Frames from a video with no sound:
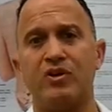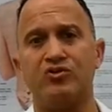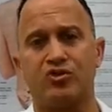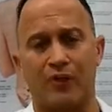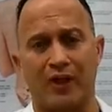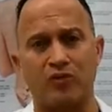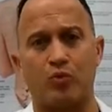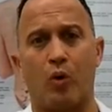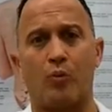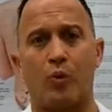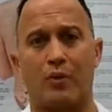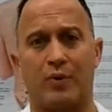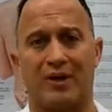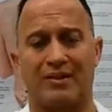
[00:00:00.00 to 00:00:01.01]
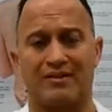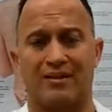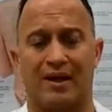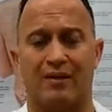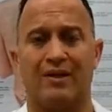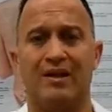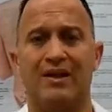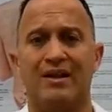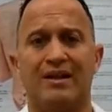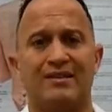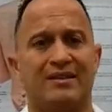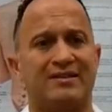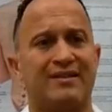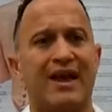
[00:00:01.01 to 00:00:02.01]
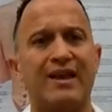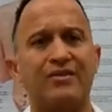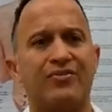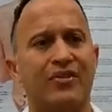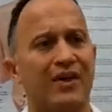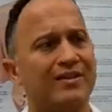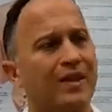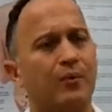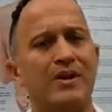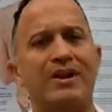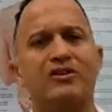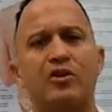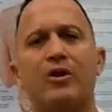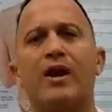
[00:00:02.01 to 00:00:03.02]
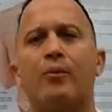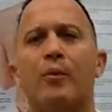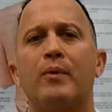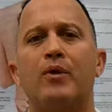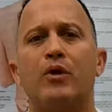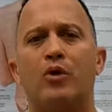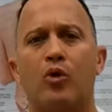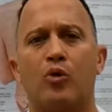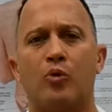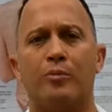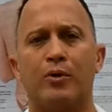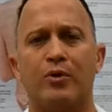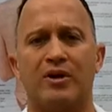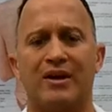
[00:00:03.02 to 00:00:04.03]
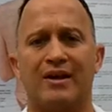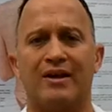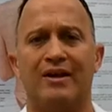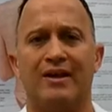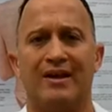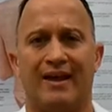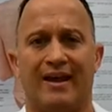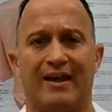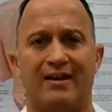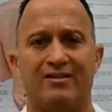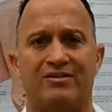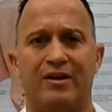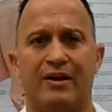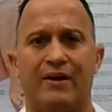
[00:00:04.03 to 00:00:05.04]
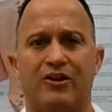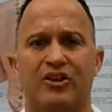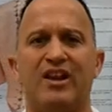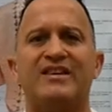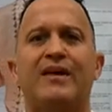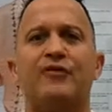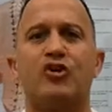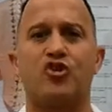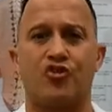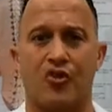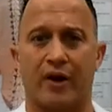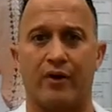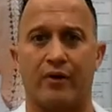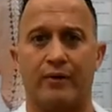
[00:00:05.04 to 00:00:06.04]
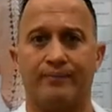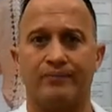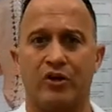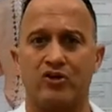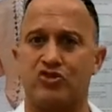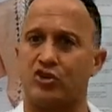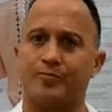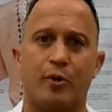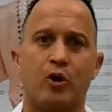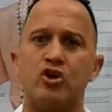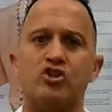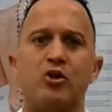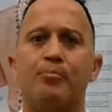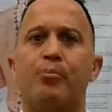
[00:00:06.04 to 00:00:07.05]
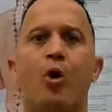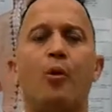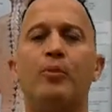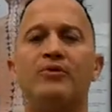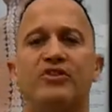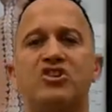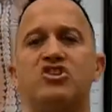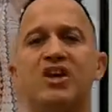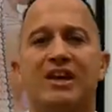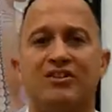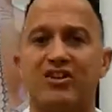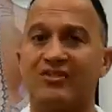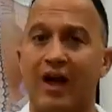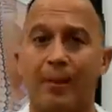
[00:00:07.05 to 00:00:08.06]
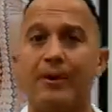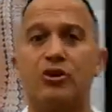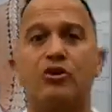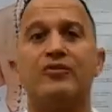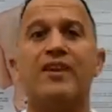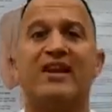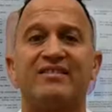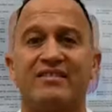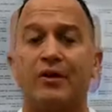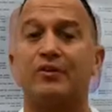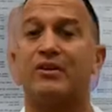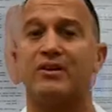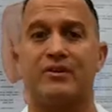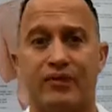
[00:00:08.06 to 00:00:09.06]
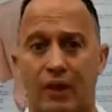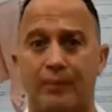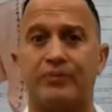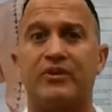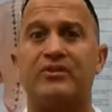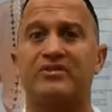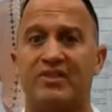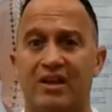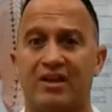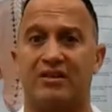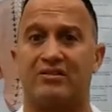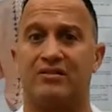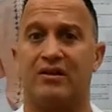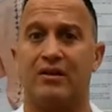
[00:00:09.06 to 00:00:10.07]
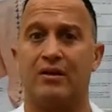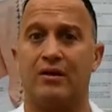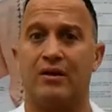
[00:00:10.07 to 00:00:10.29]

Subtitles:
So that's one way we can tell. The second thing that we need to look at when we look at autoimmunity is you need to have a trigger. Just because you're born with the gene does not mean you'll necessarily develop the disease.